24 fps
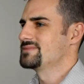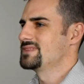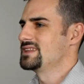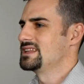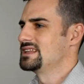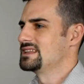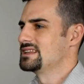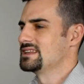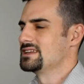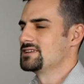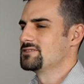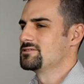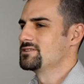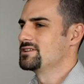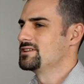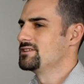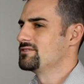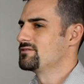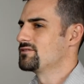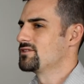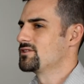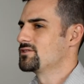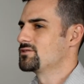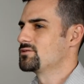Literally
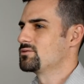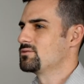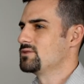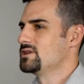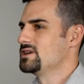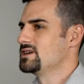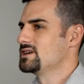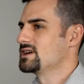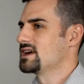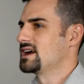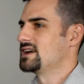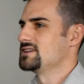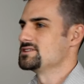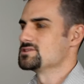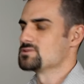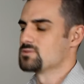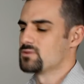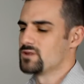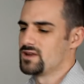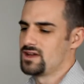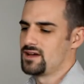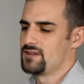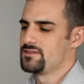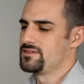the first week, I just
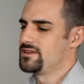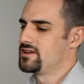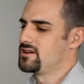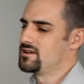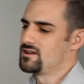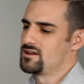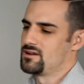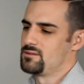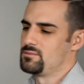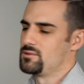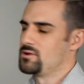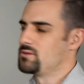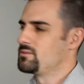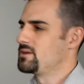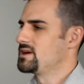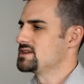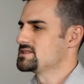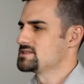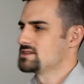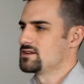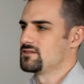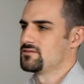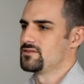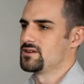went out there. I put
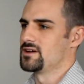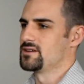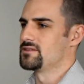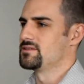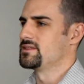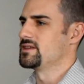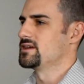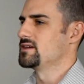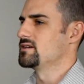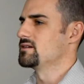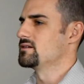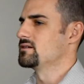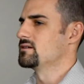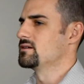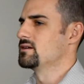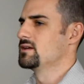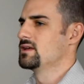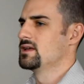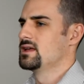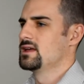myself out there.